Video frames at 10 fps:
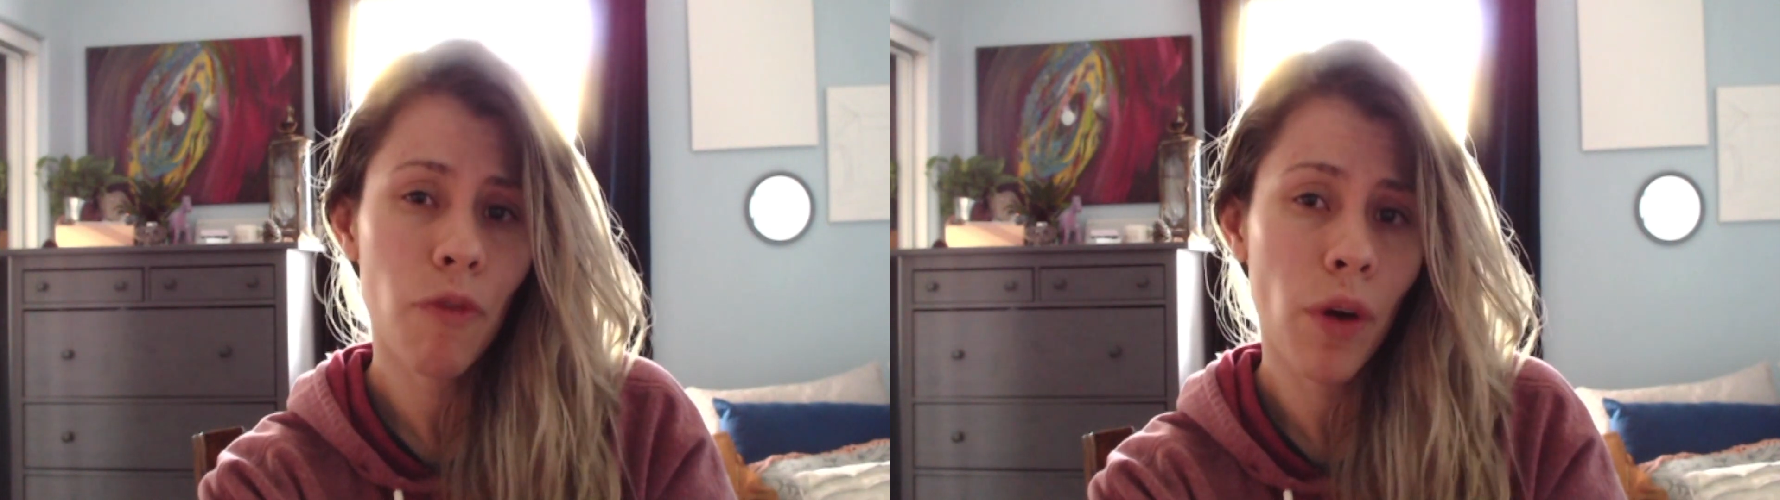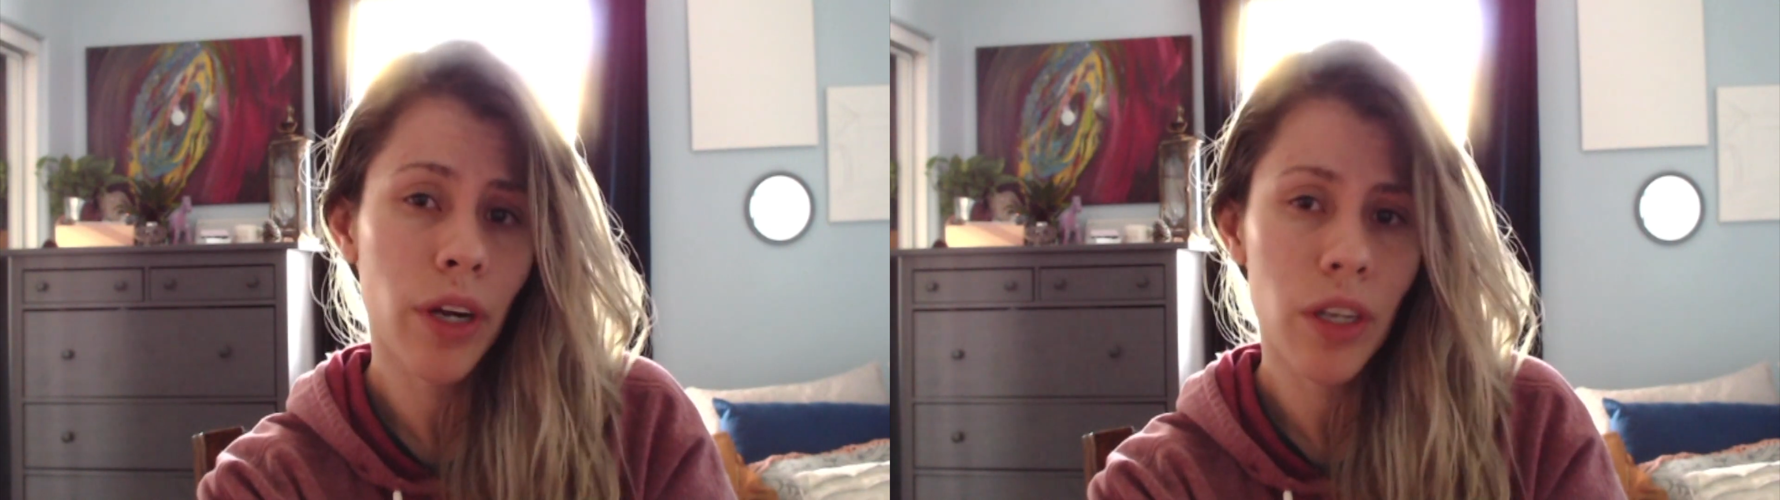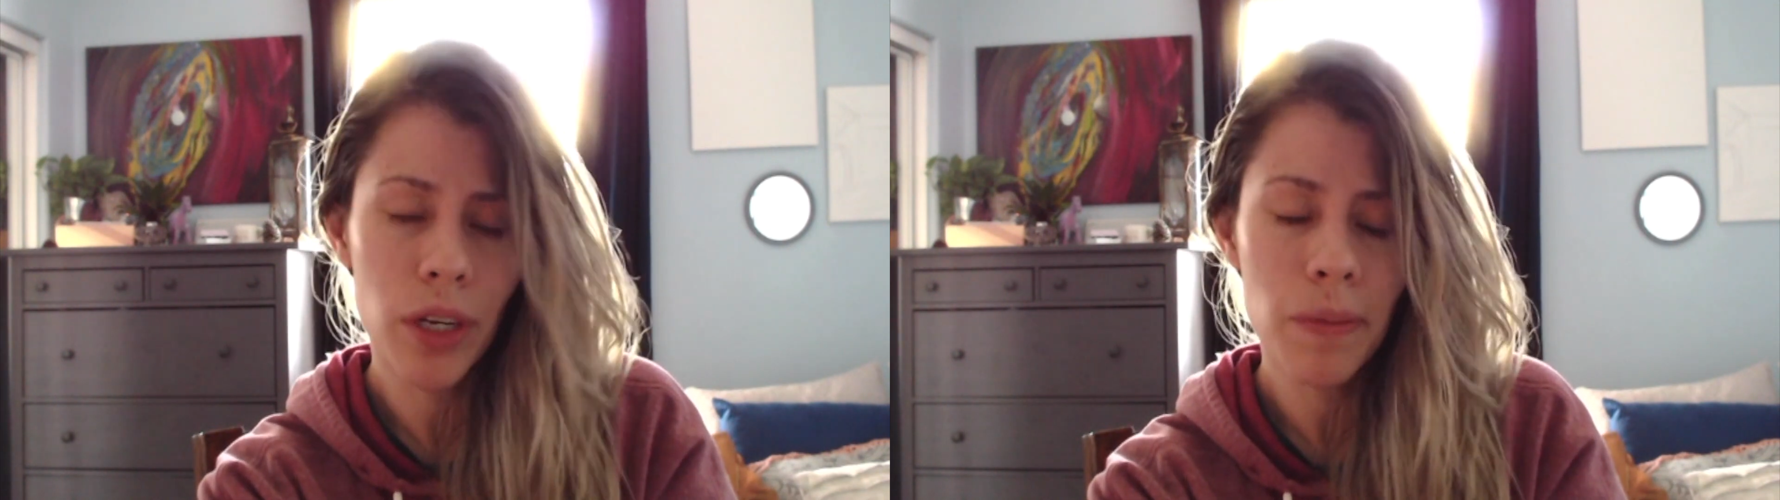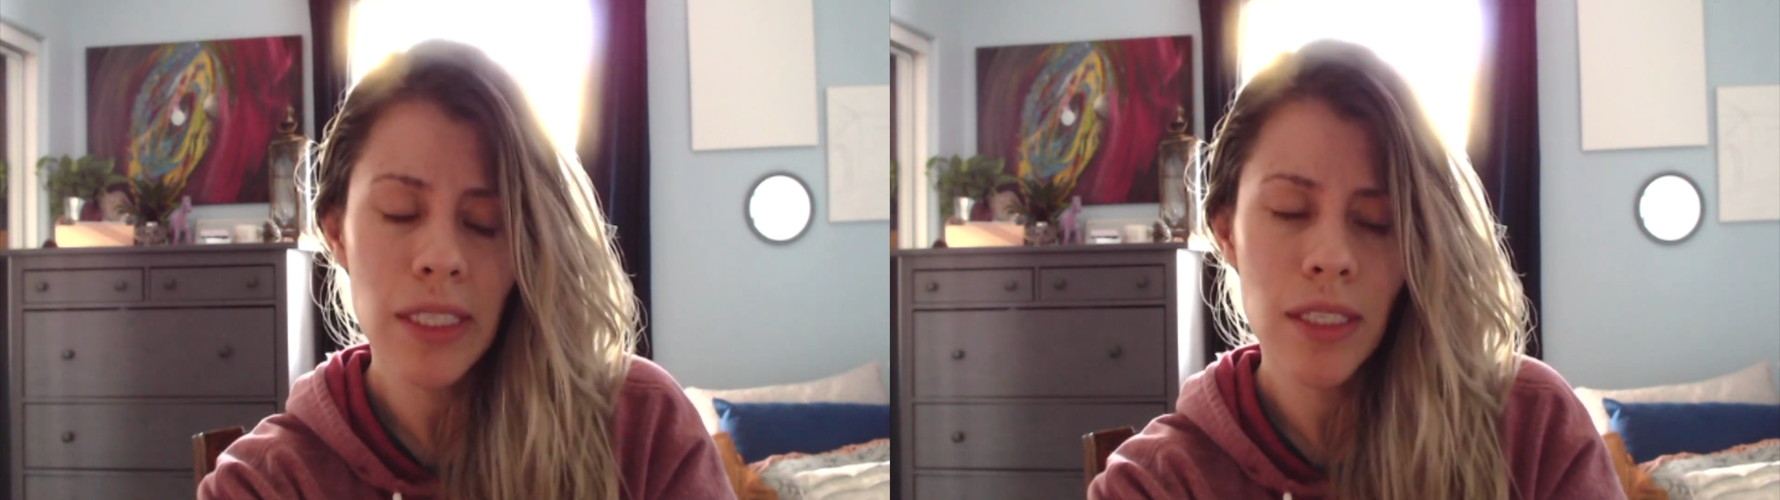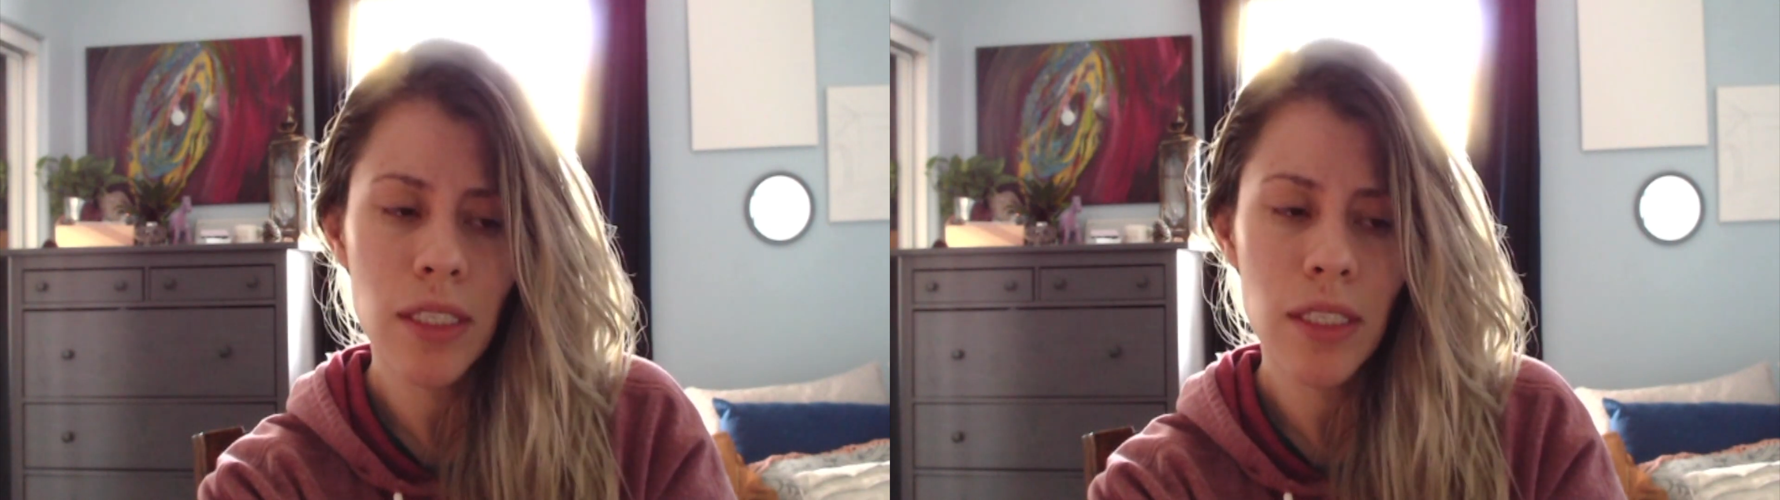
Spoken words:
4 Agreements